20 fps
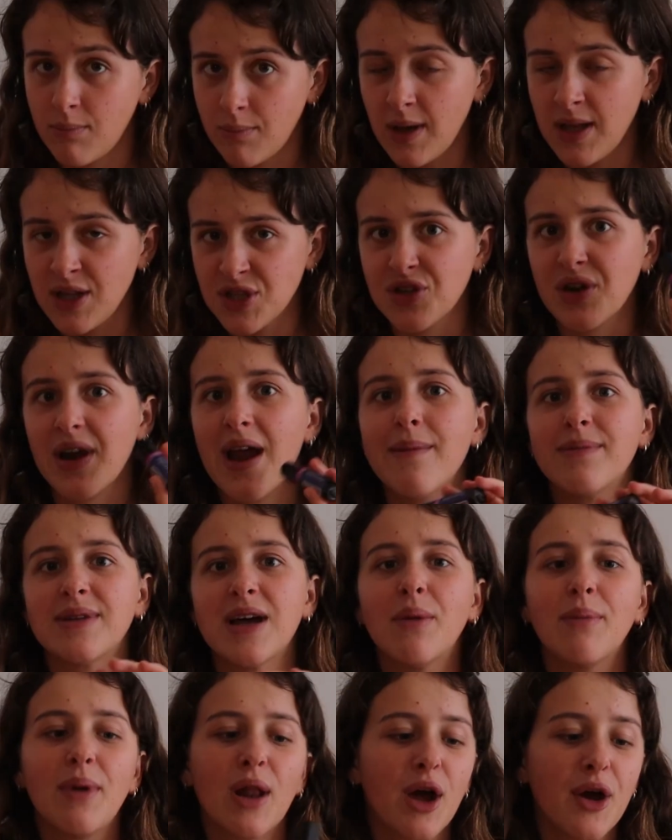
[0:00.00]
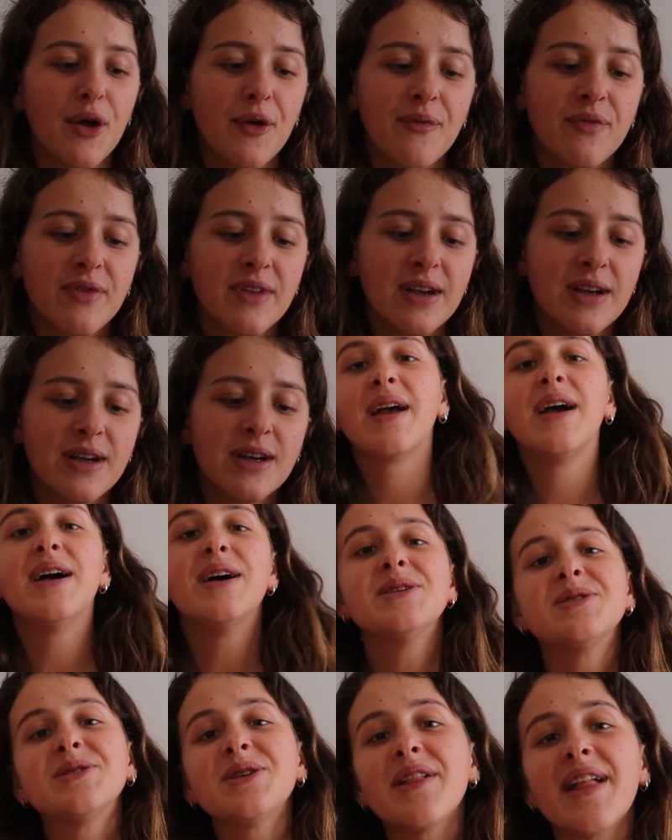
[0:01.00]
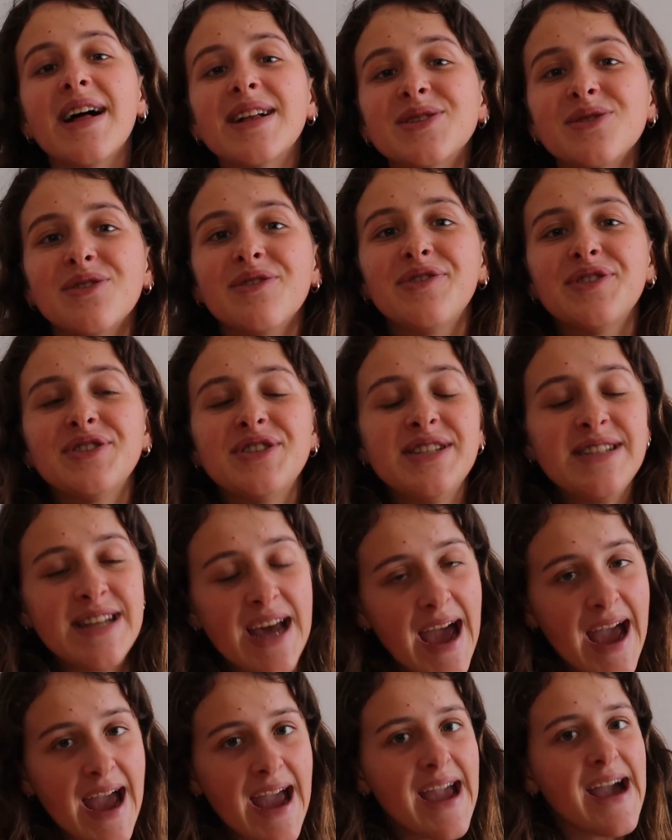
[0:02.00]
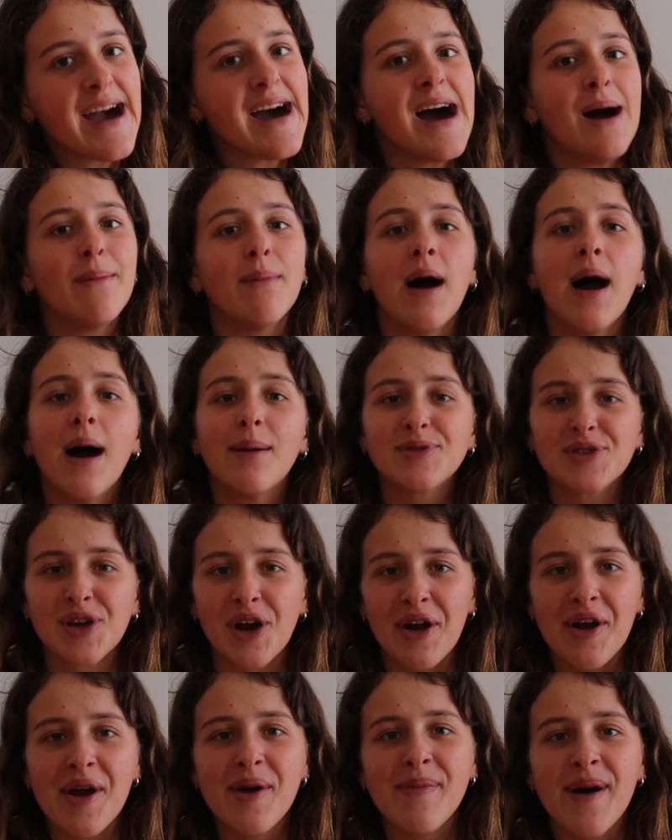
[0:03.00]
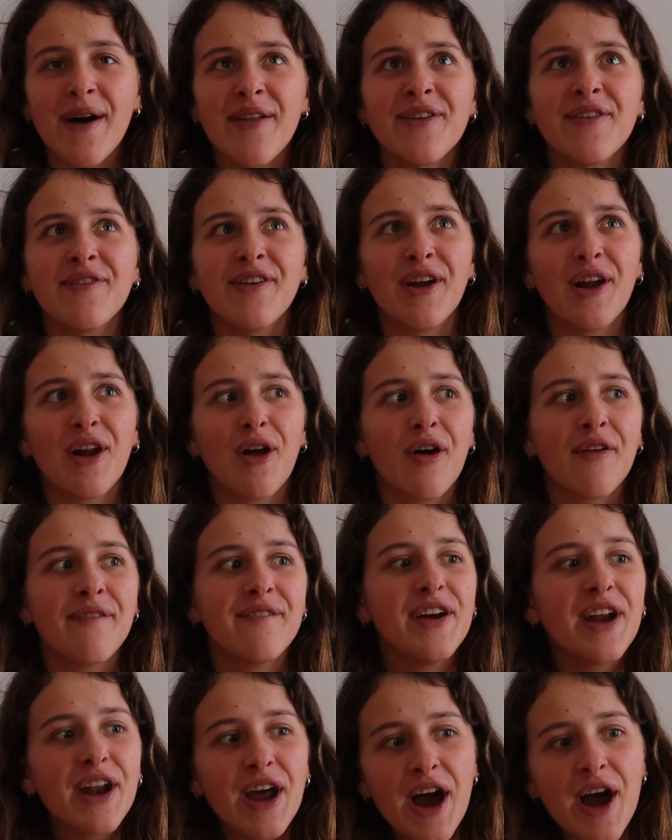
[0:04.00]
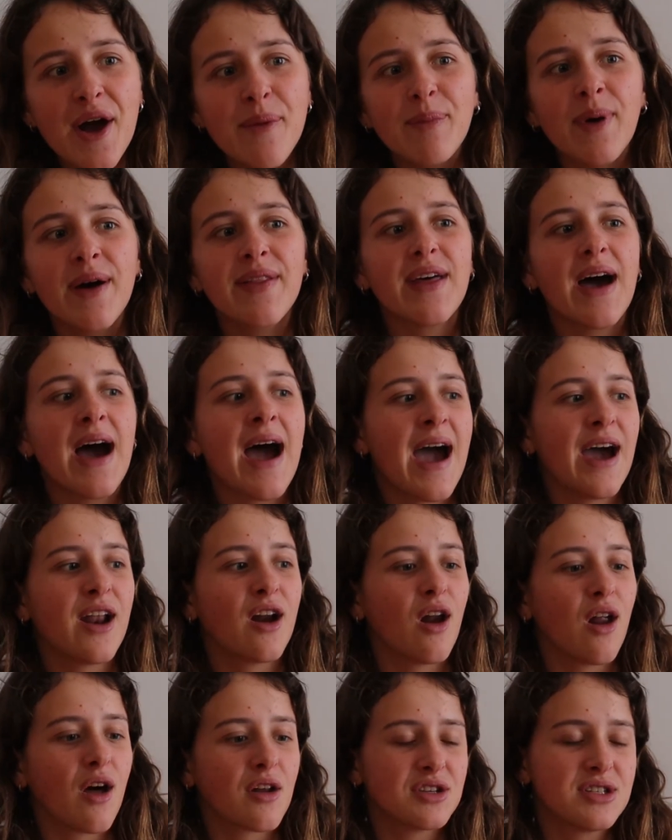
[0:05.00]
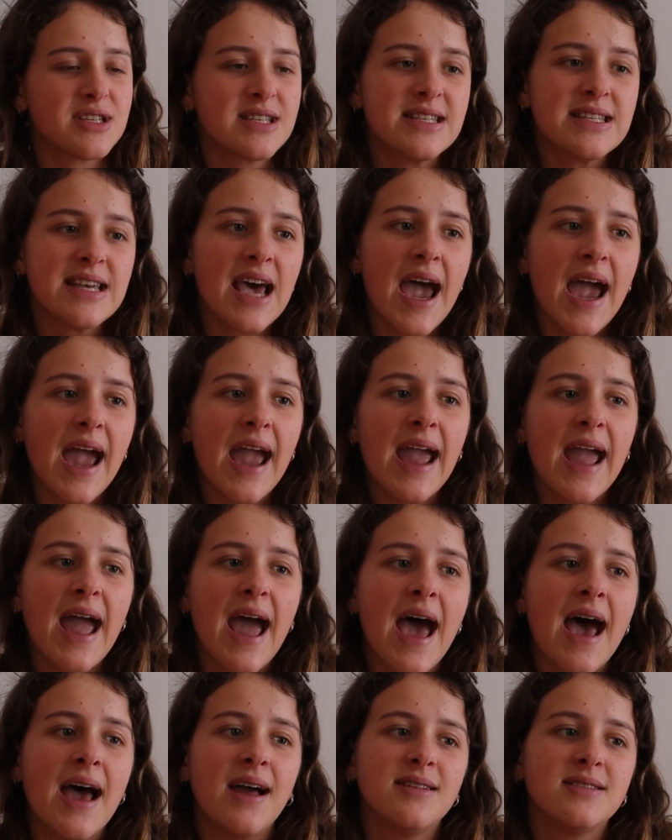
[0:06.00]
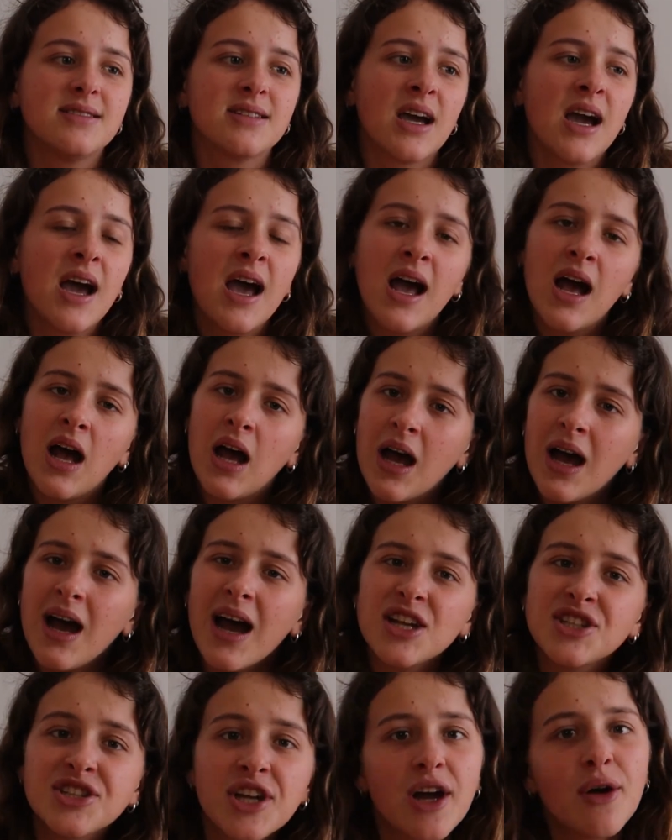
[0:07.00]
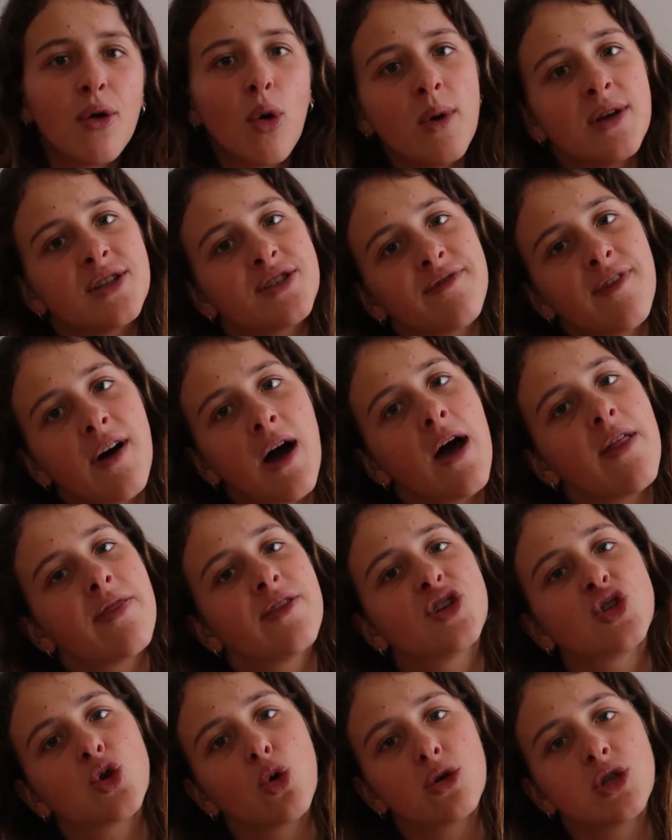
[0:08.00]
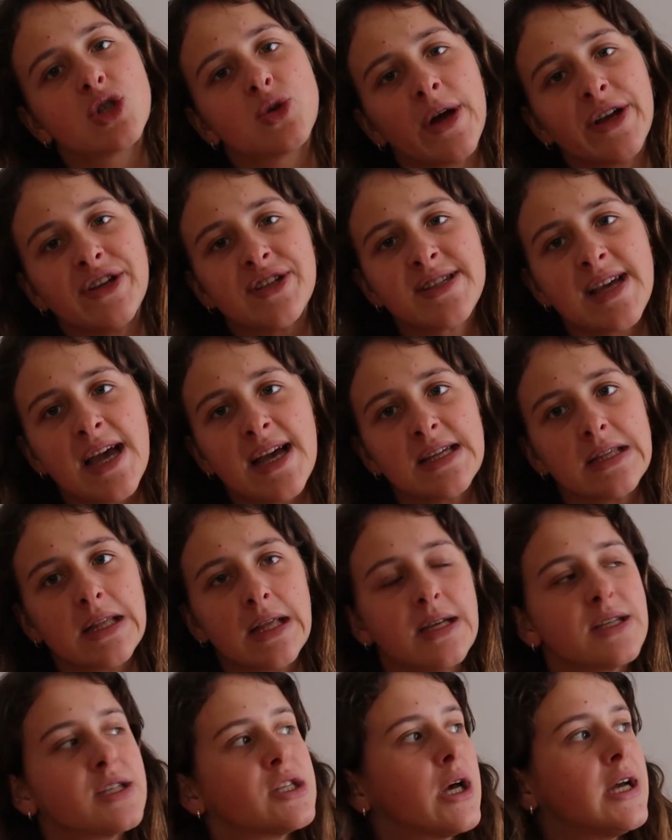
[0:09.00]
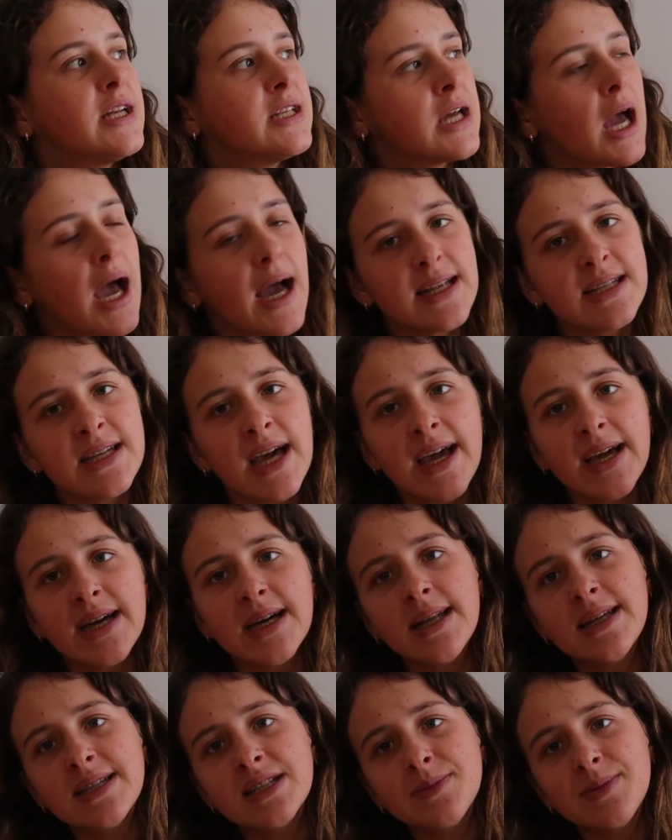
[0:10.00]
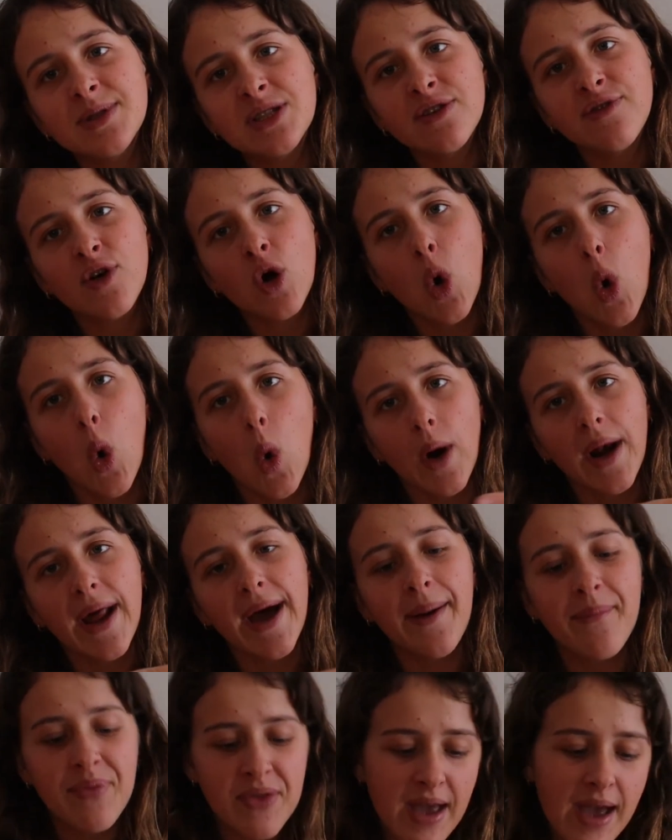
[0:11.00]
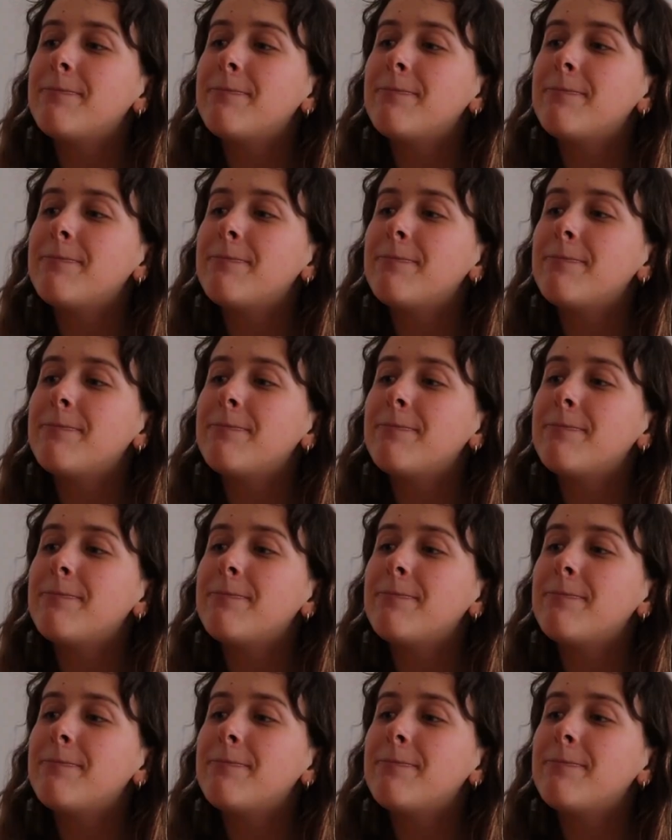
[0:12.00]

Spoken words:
Instagram down below. So that's all for today. I'm sorry about the very long video, but I had a lot to say, and I struggle always to find the shortest way to say things, so I take a little bit of a corner.